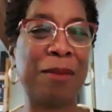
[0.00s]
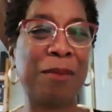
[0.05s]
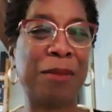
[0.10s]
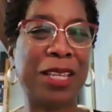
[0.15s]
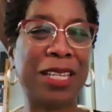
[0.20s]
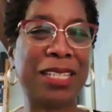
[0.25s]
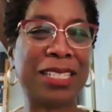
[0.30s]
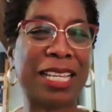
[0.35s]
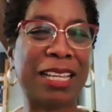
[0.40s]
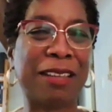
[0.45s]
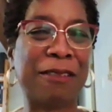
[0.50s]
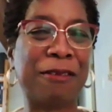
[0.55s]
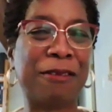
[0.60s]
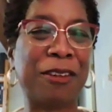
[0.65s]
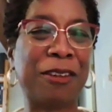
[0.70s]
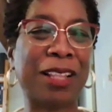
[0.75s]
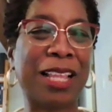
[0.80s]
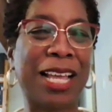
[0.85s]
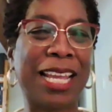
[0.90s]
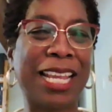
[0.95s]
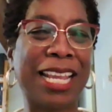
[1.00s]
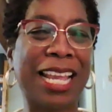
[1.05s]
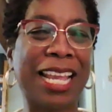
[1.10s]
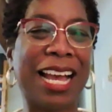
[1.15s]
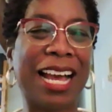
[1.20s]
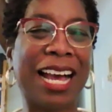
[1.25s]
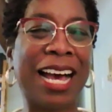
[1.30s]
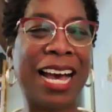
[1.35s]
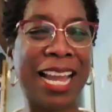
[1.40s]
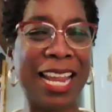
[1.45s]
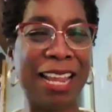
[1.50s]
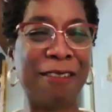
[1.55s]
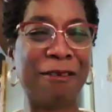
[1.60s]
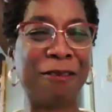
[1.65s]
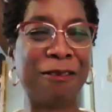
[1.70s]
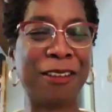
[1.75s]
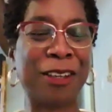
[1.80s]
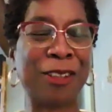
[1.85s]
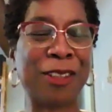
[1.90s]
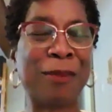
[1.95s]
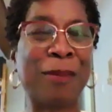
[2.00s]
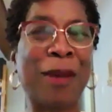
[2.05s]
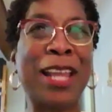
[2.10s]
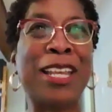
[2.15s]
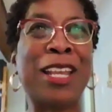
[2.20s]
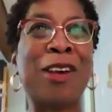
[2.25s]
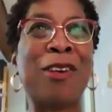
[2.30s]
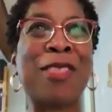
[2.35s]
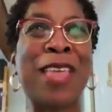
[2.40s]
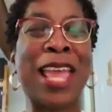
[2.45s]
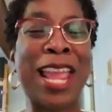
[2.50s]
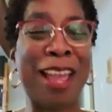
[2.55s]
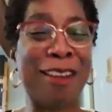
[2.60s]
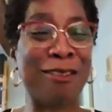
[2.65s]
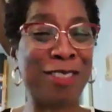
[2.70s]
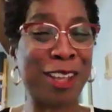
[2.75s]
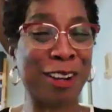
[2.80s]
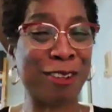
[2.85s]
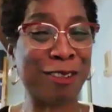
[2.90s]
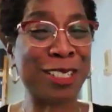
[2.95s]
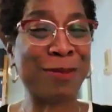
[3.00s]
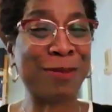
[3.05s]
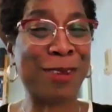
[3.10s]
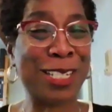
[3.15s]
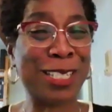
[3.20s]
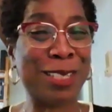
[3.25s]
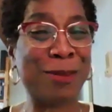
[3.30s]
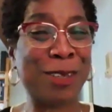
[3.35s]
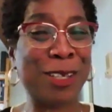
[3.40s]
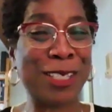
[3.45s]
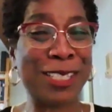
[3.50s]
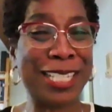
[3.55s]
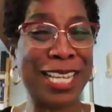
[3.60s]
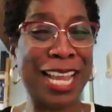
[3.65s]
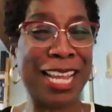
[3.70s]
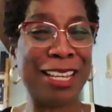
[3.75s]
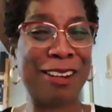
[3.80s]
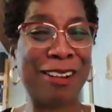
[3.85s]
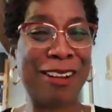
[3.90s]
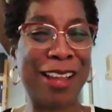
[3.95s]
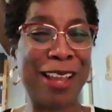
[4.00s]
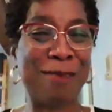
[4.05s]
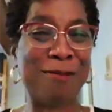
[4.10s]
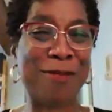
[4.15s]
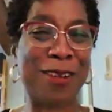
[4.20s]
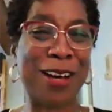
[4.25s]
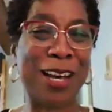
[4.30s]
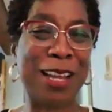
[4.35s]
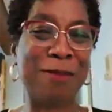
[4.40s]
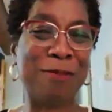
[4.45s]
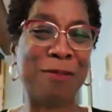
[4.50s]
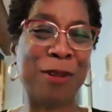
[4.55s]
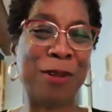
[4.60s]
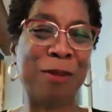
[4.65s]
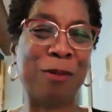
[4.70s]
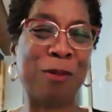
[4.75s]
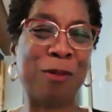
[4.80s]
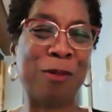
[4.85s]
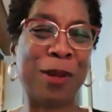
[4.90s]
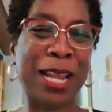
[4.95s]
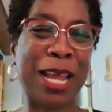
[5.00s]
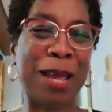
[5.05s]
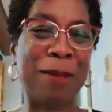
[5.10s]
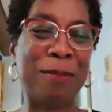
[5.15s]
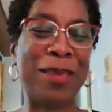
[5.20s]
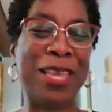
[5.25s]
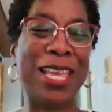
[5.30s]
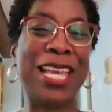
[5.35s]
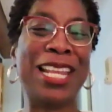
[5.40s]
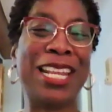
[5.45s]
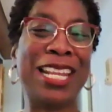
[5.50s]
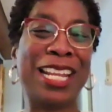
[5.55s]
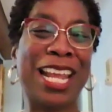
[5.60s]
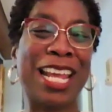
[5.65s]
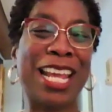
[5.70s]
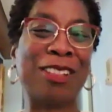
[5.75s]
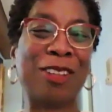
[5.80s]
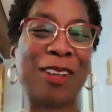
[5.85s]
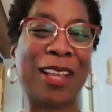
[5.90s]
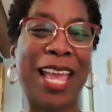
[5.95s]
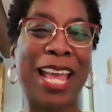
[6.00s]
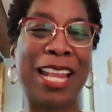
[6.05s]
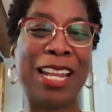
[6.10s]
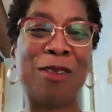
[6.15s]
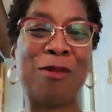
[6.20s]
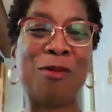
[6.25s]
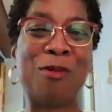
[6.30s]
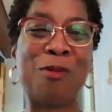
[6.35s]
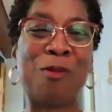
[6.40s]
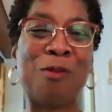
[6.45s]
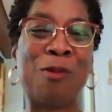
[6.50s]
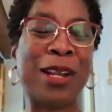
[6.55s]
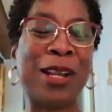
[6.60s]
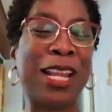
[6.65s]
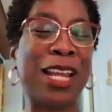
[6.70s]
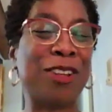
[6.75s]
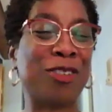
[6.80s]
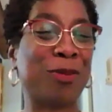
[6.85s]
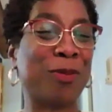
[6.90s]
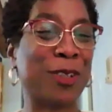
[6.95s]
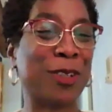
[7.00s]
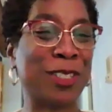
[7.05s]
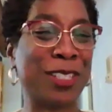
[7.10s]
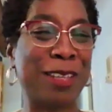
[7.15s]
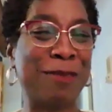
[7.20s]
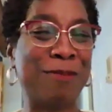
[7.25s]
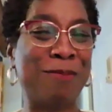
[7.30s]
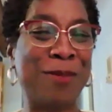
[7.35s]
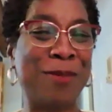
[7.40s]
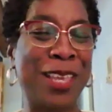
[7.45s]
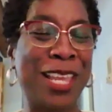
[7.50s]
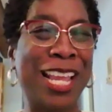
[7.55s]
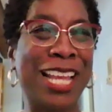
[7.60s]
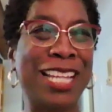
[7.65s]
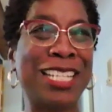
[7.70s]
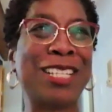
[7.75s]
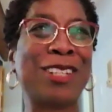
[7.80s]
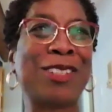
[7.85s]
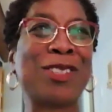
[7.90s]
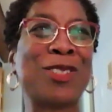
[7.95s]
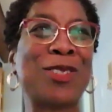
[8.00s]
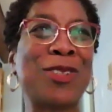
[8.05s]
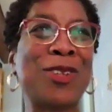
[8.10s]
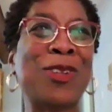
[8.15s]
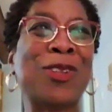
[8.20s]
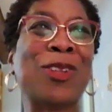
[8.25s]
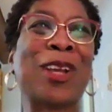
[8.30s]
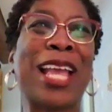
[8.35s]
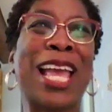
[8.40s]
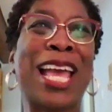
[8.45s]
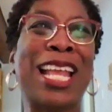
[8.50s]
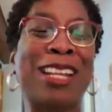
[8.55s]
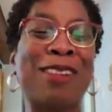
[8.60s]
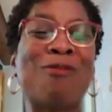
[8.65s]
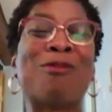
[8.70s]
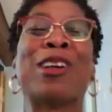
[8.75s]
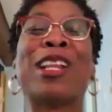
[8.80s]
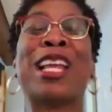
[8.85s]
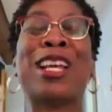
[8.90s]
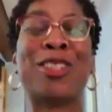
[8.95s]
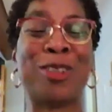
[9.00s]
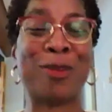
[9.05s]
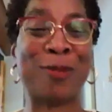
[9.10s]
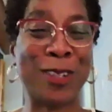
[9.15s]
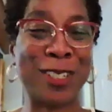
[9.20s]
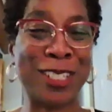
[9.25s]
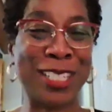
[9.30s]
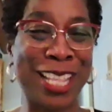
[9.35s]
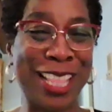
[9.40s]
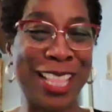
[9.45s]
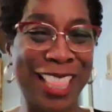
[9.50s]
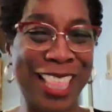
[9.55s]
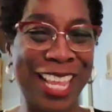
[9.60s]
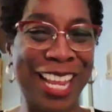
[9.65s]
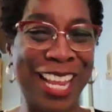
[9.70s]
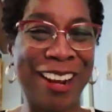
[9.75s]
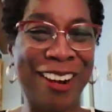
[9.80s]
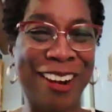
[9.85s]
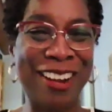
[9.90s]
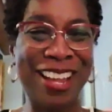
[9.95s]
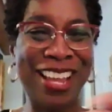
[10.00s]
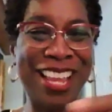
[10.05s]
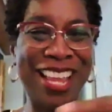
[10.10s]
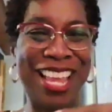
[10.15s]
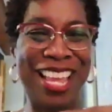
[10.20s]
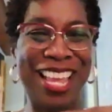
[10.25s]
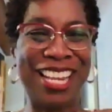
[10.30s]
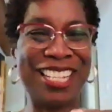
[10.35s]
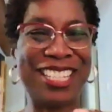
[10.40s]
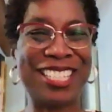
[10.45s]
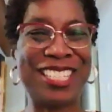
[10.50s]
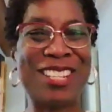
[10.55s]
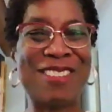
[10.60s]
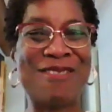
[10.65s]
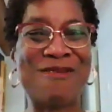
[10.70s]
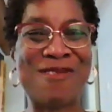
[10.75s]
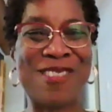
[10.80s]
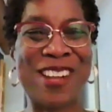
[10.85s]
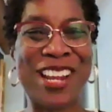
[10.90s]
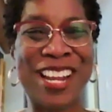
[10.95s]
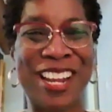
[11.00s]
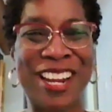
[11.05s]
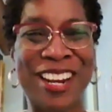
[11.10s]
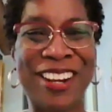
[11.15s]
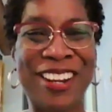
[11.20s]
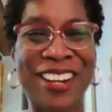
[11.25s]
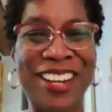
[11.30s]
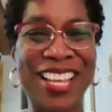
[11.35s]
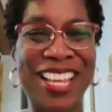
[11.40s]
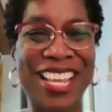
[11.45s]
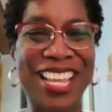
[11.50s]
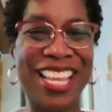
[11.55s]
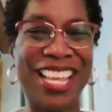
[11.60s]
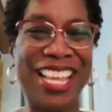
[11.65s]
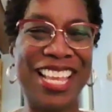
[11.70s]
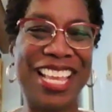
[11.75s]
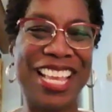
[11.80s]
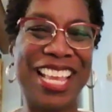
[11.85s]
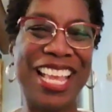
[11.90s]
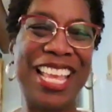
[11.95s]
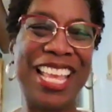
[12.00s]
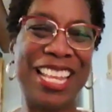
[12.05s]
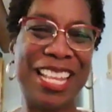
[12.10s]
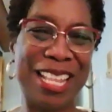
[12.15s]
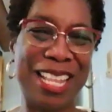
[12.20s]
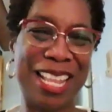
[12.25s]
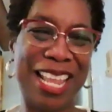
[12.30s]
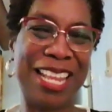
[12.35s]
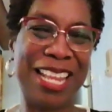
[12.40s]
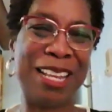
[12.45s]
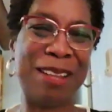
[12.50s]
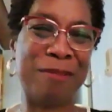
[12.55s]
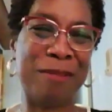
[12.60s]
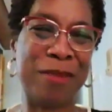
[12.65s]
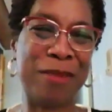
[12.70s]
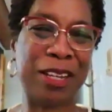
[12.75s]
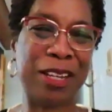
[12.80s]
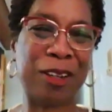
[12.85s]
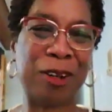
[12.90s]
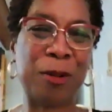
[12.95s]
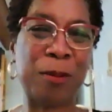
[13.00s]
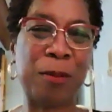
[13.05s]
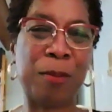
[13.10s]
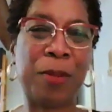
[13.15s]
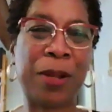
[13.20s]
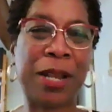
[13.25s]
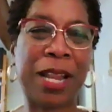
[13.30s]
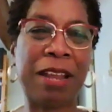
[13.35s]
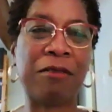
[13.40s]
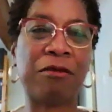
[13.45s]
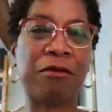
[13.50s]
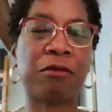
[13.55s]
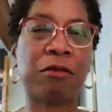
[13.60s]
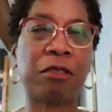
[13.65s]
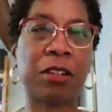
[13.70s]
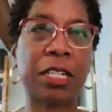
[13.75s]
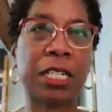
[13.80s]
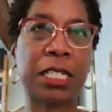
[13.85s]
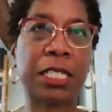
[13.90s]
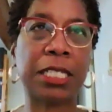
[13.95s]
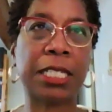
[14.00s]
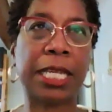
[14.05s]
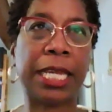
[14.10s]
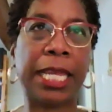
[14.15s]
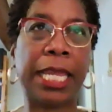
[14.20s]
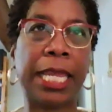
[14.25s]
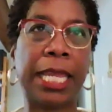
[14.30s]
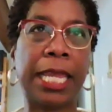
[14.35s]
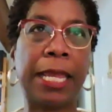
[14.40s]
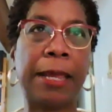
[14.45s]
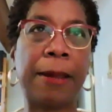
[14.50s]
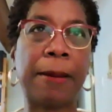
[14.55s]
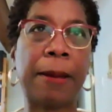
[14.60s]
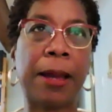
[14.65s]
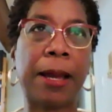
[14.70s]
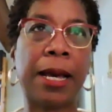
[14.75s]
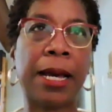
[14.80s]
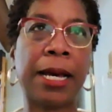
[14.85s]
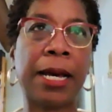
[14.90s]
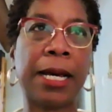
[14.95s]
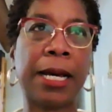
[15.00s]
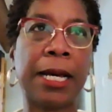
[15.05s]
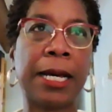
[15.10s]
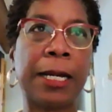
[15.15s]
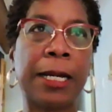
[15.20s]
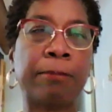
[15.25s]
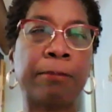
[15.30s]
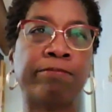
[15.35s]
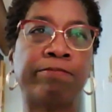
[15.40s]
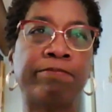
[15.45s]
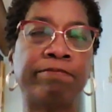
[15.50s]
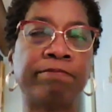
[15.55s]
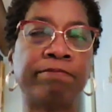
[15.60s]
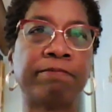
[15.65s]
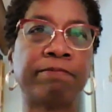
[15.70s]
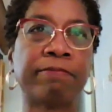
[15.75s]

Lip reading: because I feel like I have failed them. I know they have their responsibility. I know I have mine, but when I'm in it, I look at it 100% me. I tell the student, look at it 100% there, and it's somewhere in the middle. But I really, the